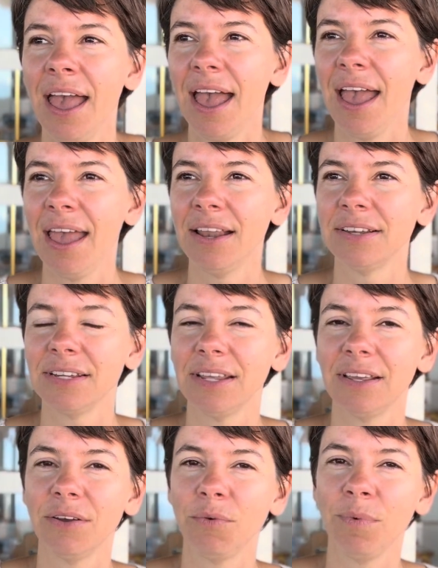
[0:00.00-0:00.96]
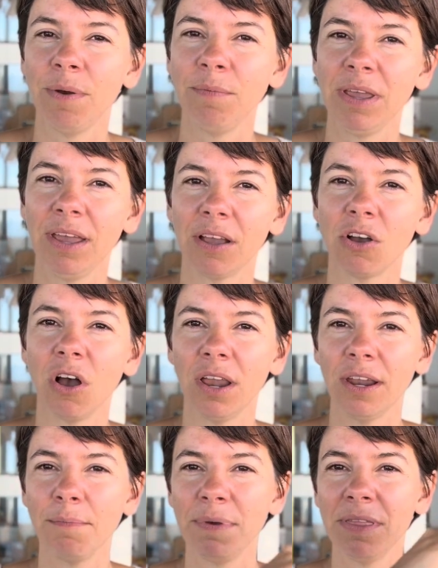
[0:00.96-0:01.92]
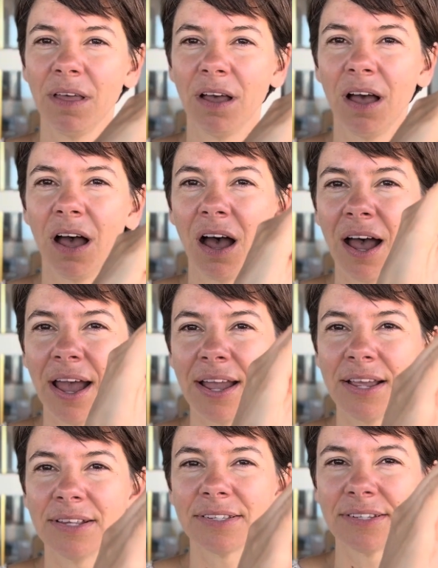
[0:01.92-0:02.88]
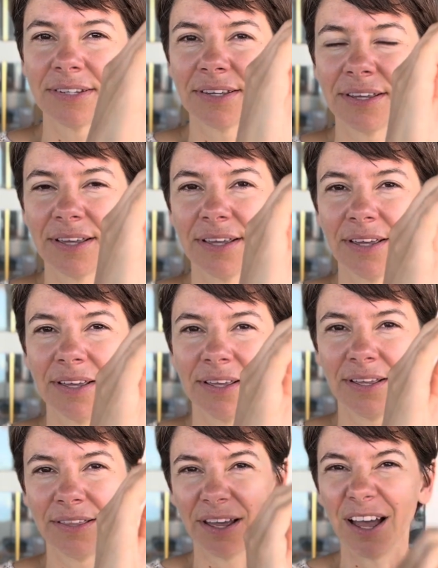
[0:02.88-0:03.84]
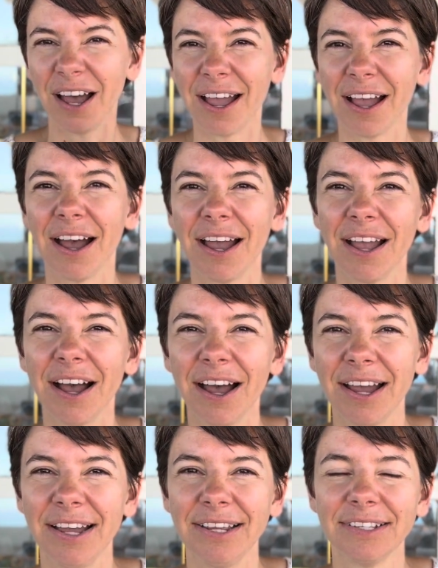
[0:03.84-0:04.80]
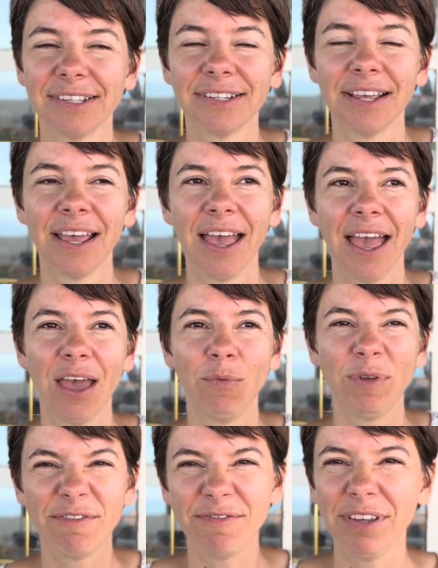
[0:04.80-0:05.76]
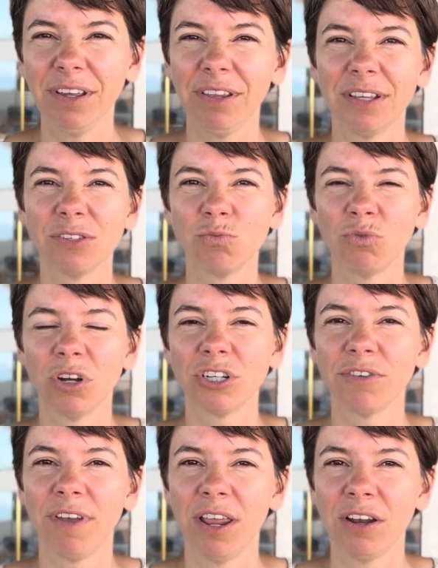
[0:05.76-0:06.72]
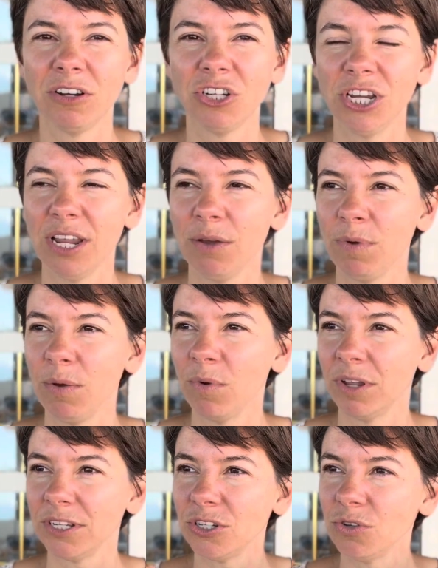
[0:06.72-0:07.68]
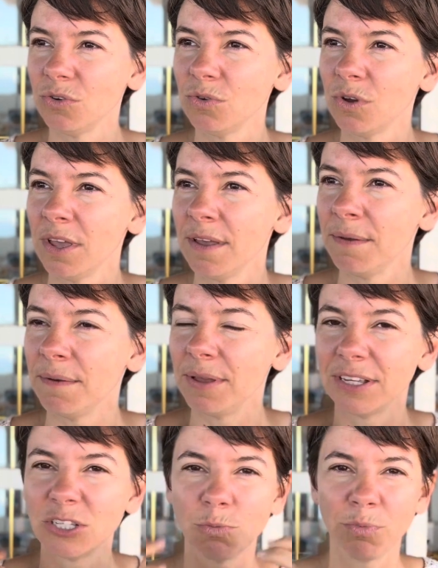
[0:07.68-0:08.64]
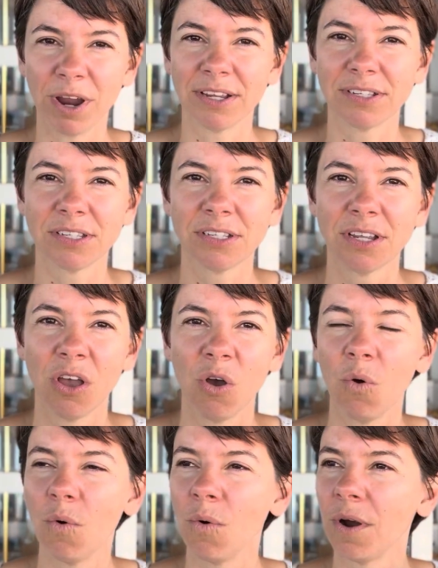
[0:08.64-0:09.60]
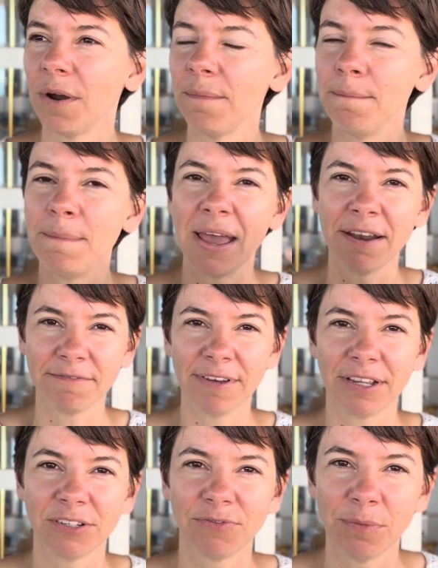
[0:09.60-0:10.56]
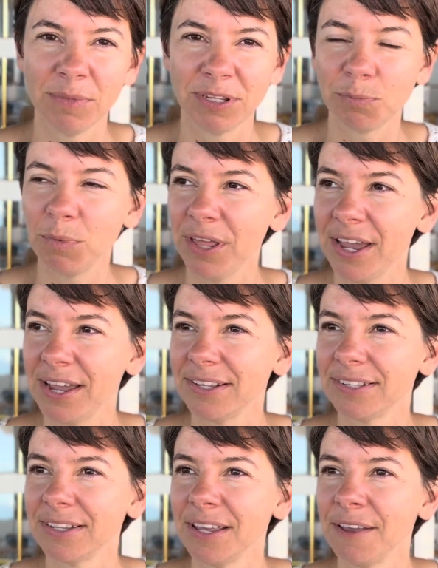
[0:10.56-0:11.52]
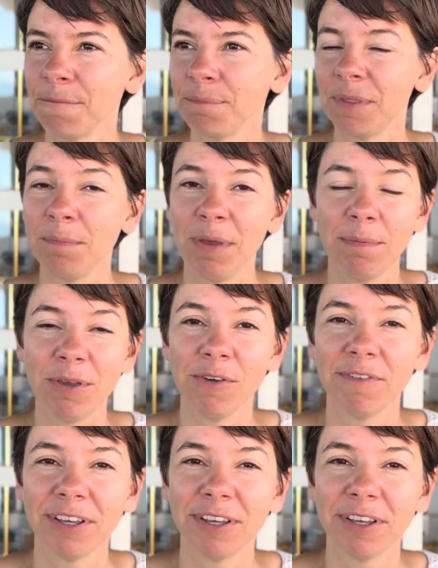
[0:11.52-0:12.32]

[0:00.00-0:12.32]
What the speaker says: And when we get caught up in the highs, the high highs, and we feel this rush of energy and we want to express or manifest from this place, maybe you've